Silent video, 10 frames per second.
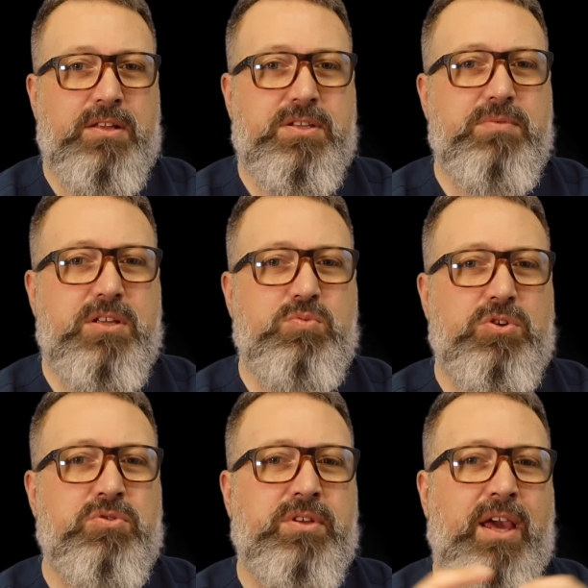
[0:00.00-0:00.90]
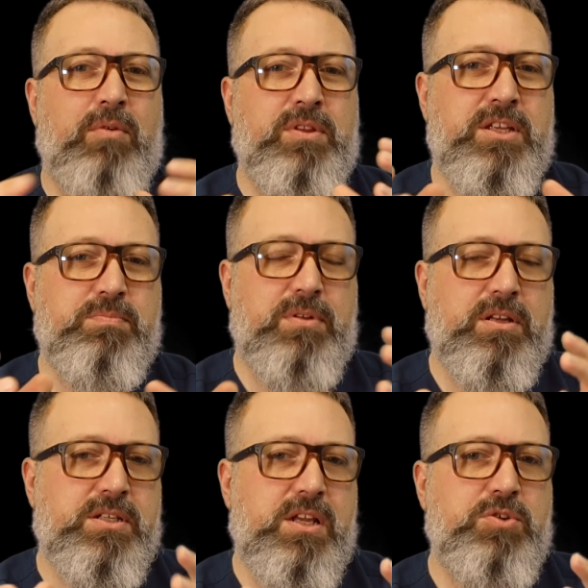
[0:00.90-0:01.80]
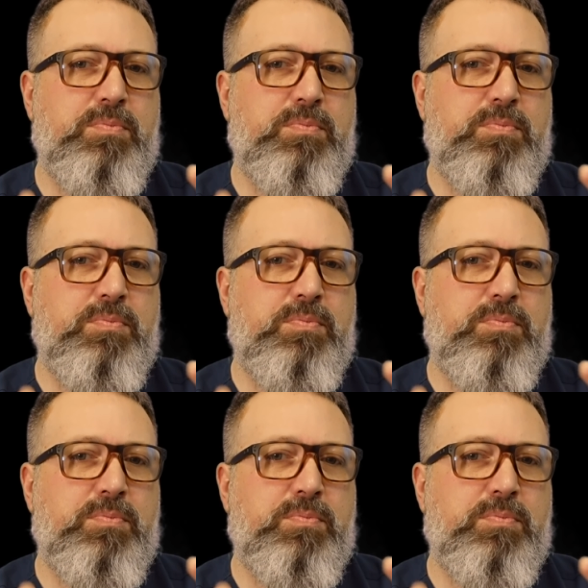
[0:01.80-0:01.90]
And sometimes what you'll get with these plugs is as you're